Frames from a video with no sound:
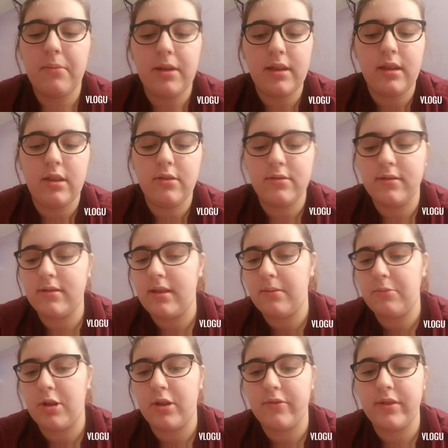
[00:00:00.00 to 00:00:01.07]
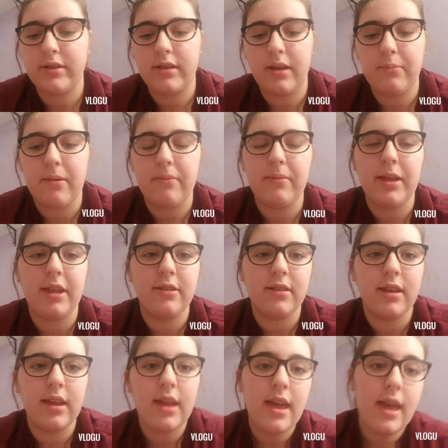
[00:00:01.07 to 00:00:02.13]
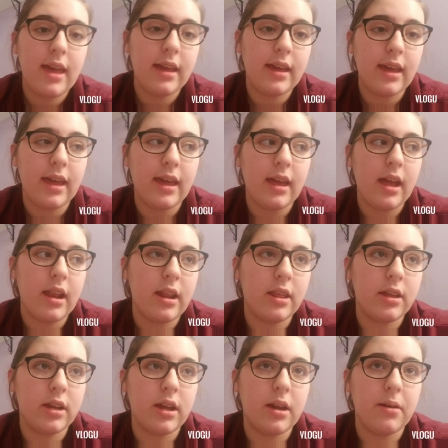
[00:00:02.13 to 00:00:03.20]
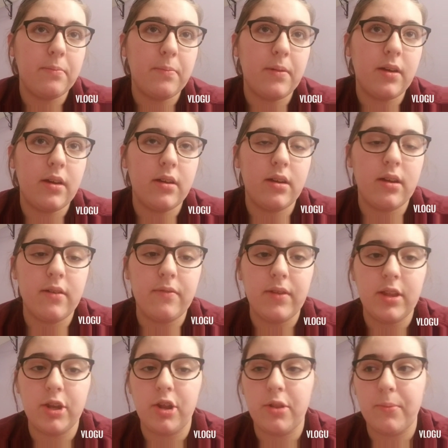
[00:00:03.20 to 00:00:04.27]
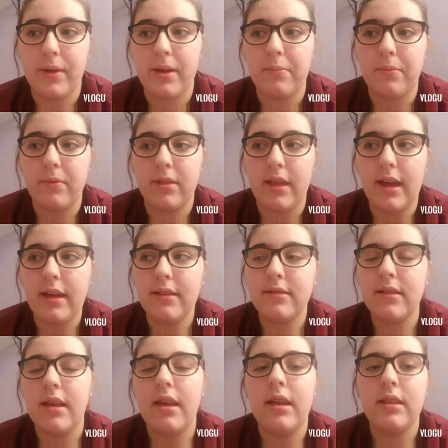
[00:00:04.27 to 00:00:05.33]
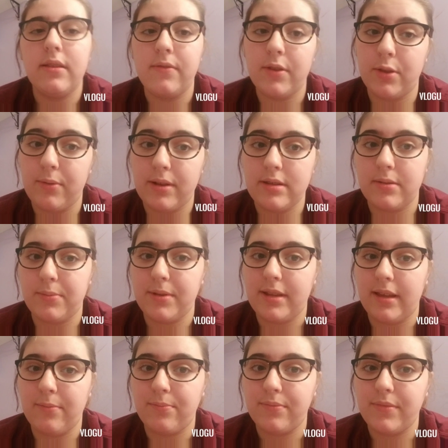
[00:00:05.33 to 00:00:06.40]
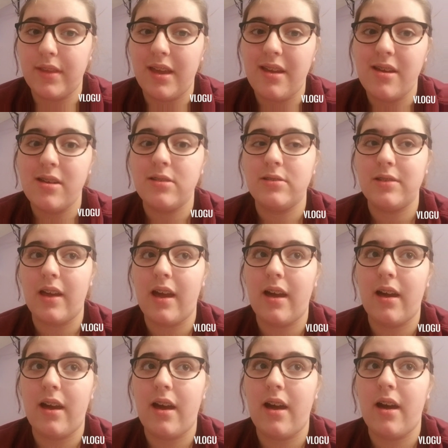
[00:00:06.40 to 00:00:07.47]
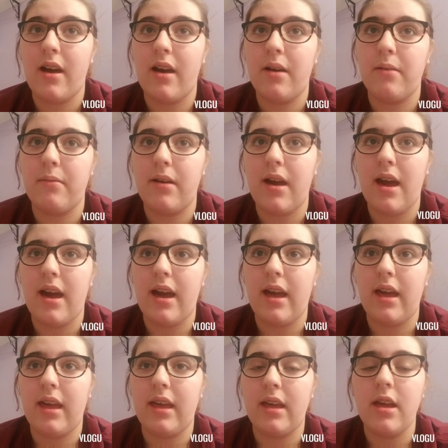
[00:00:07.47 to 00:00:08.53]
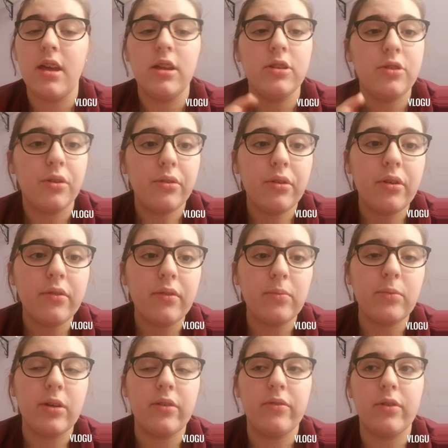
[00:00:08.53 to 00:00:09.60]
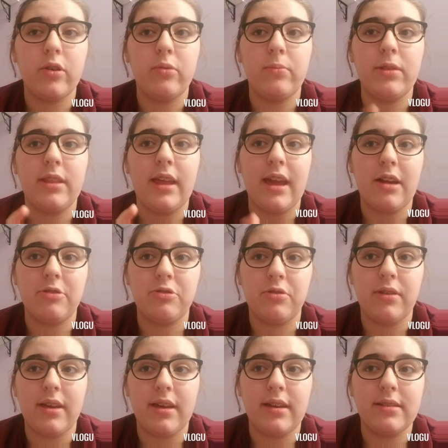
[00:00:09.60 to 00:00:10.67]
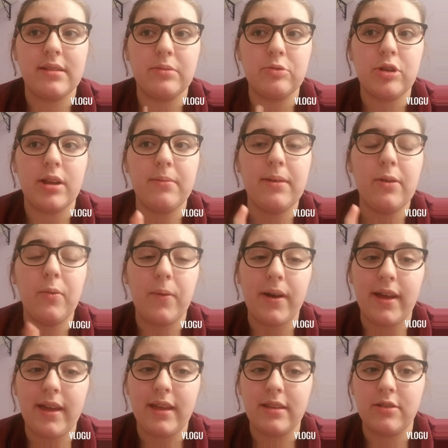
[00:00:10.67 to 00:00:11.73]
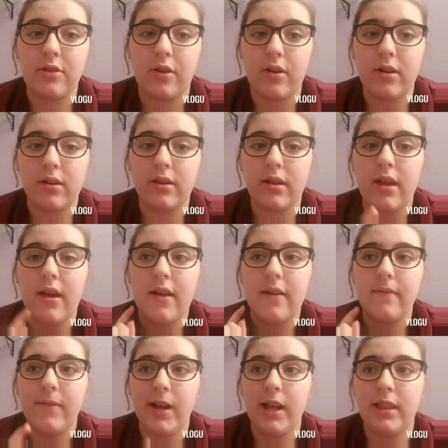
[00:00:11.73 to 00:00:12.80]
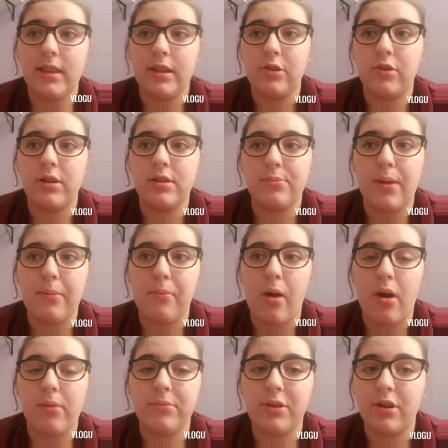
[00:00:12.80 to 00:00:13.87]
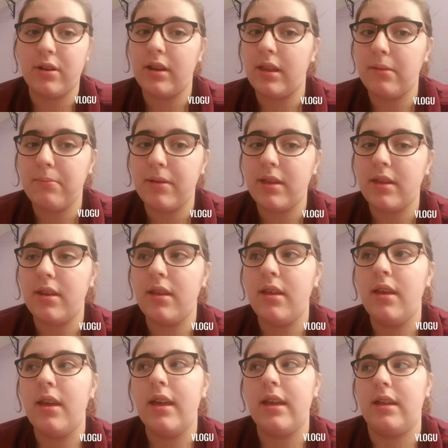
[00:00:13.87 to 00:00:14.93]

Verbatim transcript: I'm going to use the same Tervis cup I've been using, get another cup, uh, fill it all the way up with ice, then fill the rest up with tea. So yeah, um, I don't know if I'm going to film the outro yet because I'm trying to be quiet and talk very little because my mom's already in bed